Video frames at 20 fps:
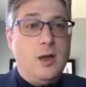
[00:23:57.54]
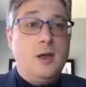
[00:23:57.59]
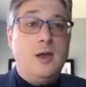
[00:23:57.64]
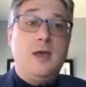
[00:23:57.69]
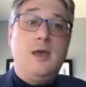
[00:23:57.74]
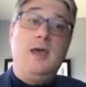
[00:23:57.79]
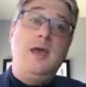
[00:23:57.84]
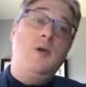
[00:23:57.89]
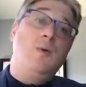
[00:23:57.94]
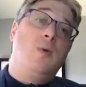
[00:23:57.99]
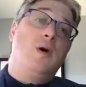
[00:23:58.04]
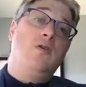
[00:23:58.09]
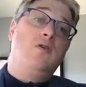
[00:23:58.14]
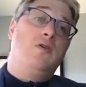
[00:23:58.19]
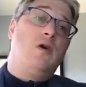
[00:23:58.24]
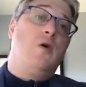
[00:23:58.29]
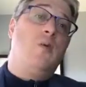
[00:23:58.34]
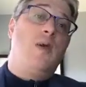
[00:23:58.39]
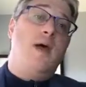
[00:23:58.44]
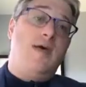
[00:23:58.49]
He was
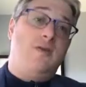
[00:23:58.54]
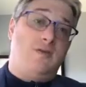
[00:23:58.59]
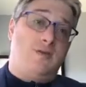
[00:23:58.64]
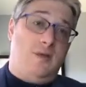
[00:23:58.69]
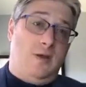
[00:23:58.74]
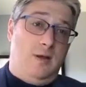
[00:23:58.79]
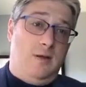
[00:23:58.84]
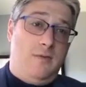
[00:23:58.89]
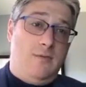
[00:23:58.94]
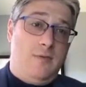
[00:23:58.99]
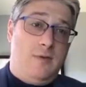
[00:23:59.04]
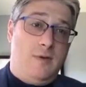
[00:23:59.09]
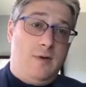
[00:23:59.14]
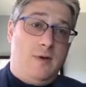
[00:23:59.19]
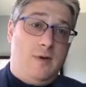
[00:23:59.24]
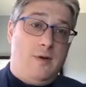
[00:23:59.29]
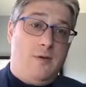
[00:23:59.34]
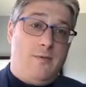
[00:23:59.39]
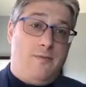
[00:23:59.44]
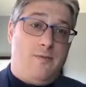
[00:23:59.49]
arrested
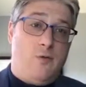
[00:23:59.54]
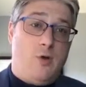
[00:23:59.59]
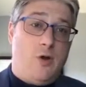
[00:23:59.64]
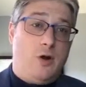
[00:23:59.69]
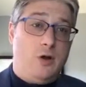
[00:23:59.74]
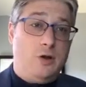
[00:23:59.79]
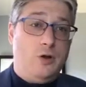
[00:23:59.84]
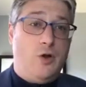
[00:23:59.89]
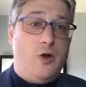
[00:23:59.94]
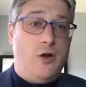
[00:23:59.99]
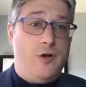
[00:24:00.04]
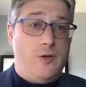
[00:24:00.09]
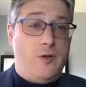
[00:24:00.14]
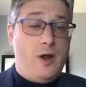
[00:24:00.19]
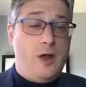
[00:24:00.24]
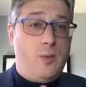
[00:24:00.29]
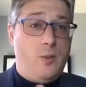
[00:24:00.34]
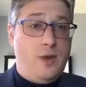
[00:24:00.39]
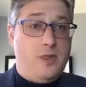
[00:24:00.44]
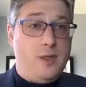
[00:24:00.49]
for
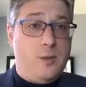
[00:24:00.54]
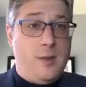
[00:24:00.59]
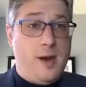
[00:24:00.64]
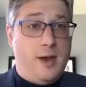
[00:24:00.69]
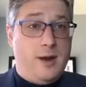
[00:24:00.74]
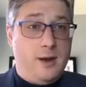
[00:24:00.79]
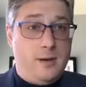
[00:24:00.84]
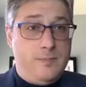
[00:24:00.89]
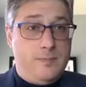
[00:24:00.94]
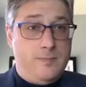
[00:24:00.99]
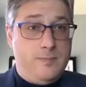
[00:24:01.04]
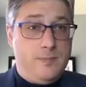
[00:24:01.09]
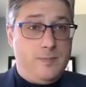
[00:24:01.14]
loitering with a minor,